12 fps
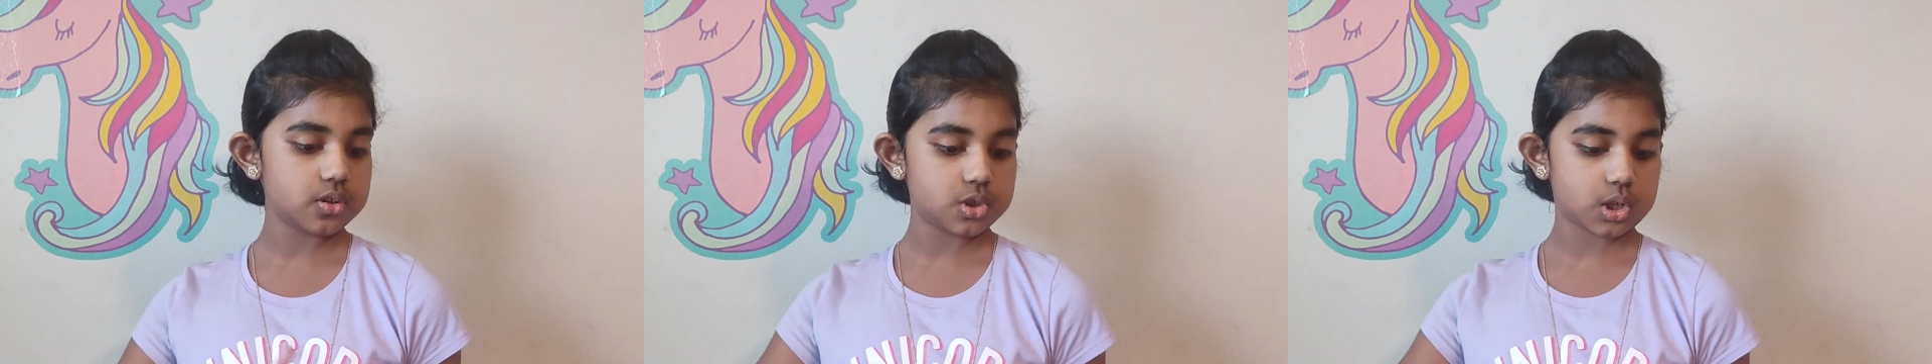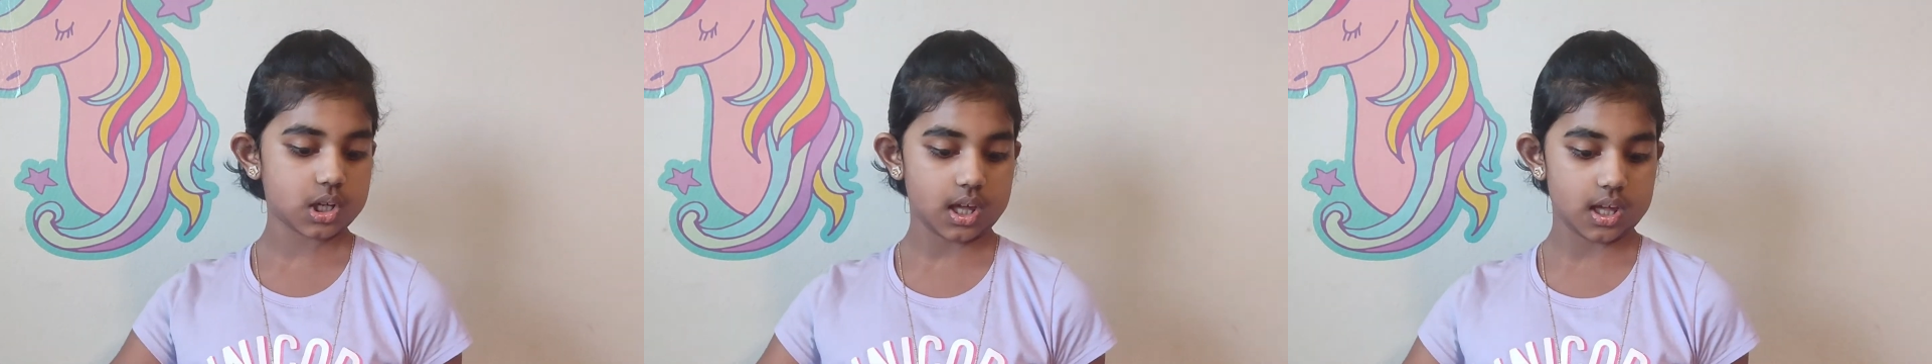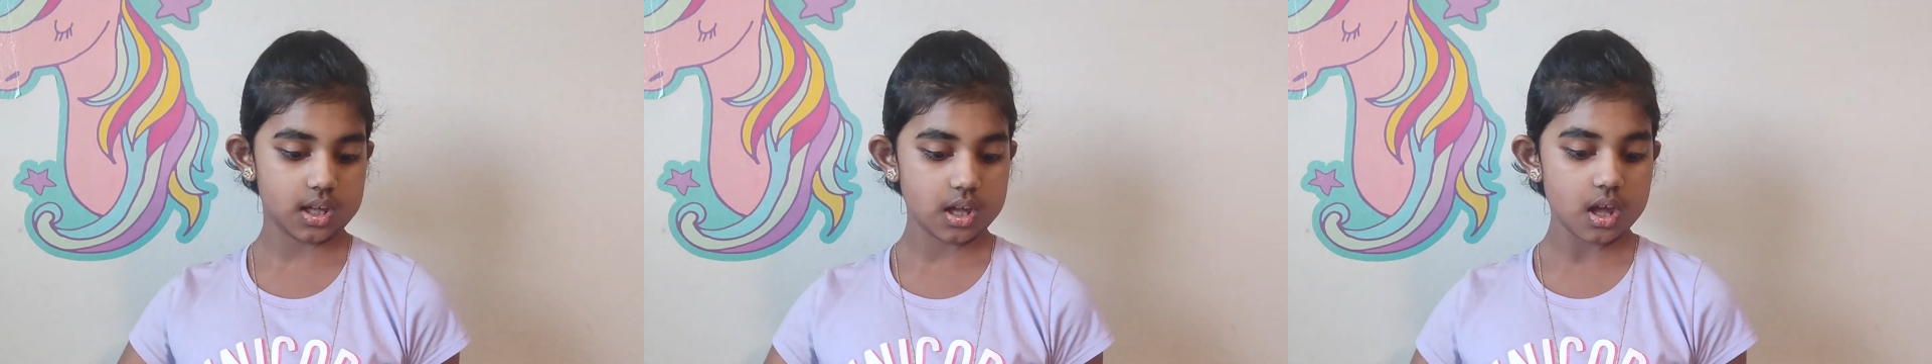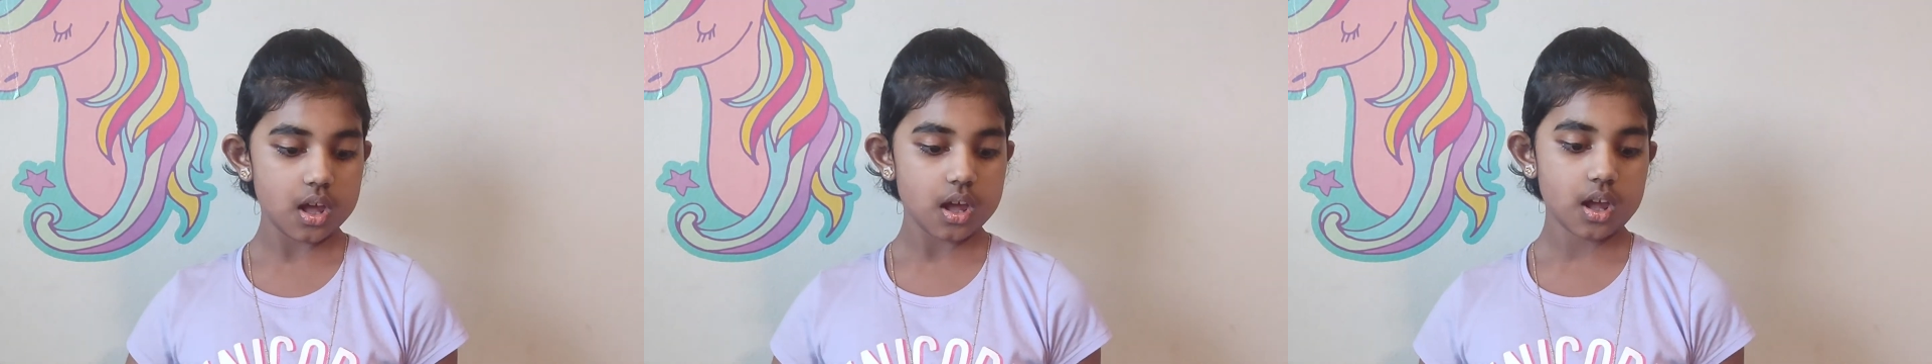
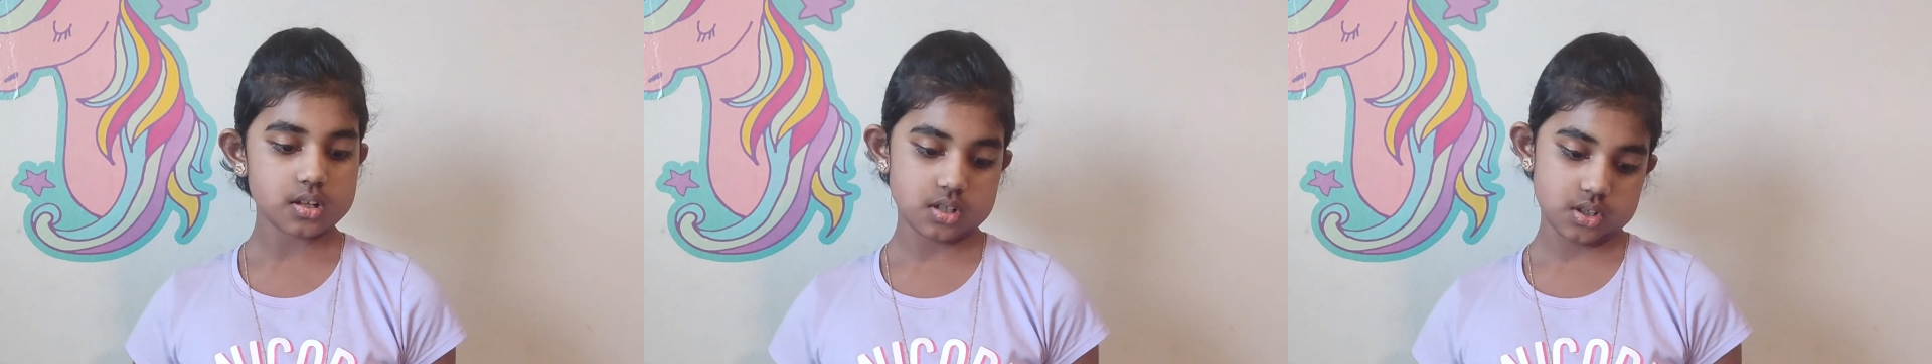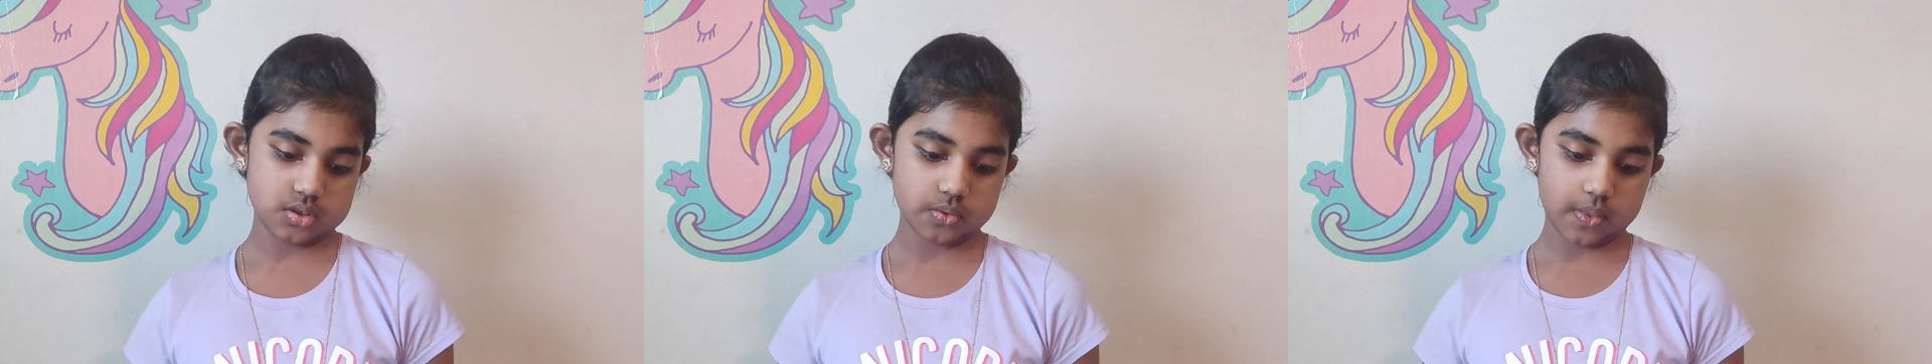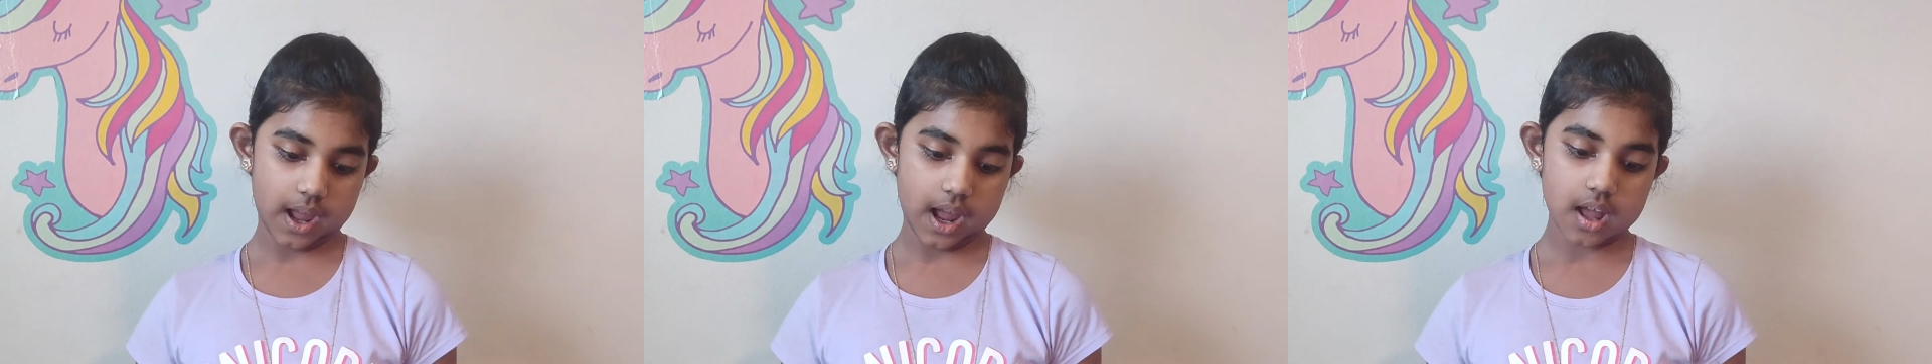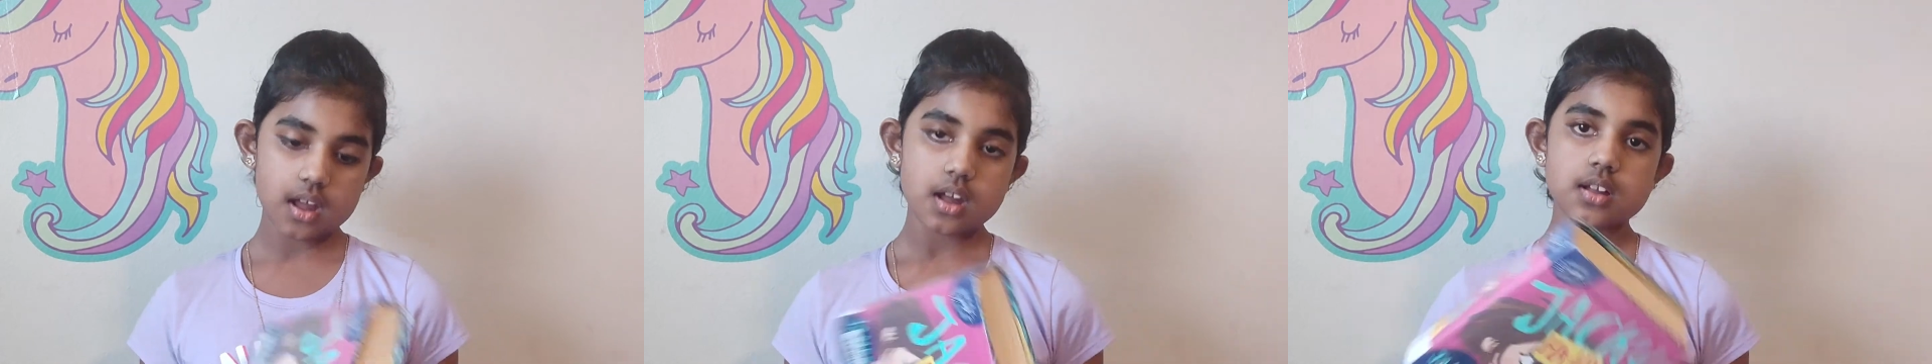educate and do
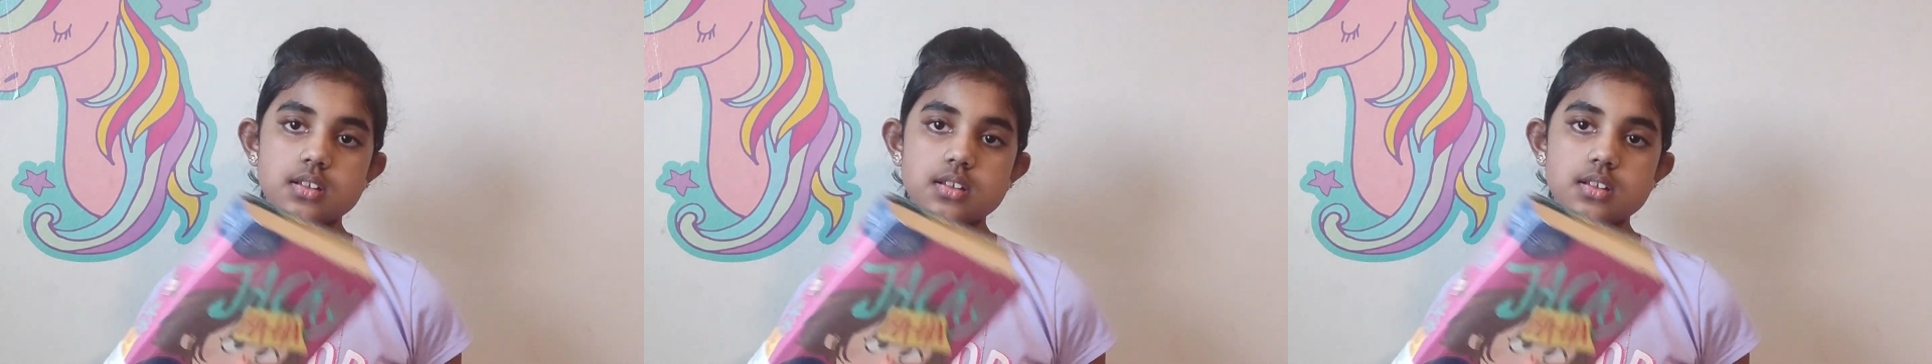that.